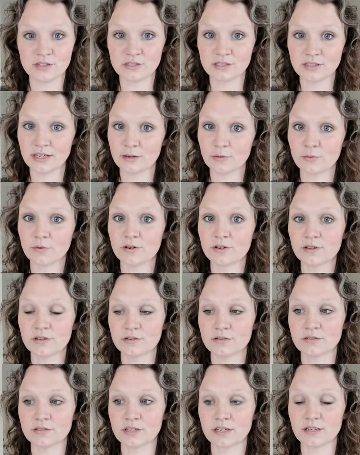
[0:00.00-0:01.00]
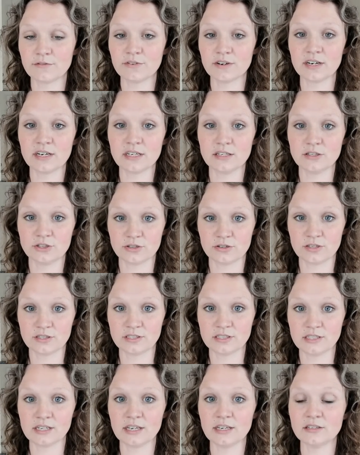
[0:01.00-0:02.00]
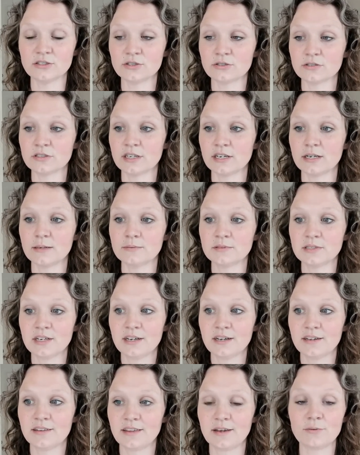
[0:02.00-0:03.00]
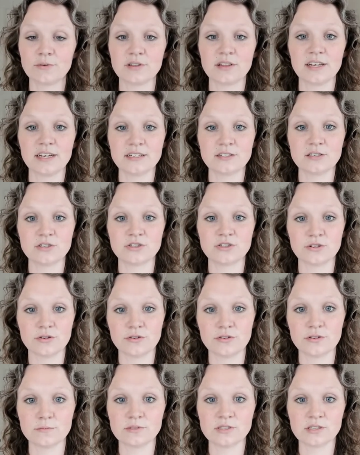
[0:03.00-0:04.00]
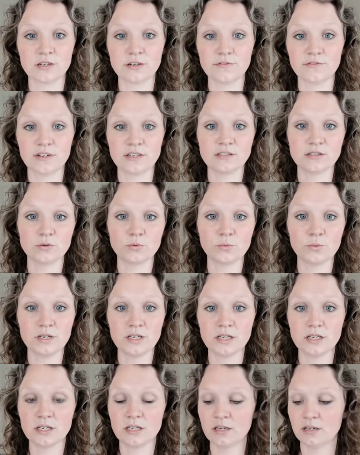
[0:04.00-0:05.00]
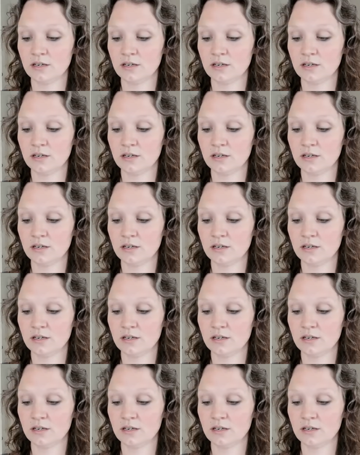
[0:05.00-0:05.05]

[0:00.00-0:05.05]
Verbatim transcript: like one of those, like, very interesting angel types that would like to show themselves as a weak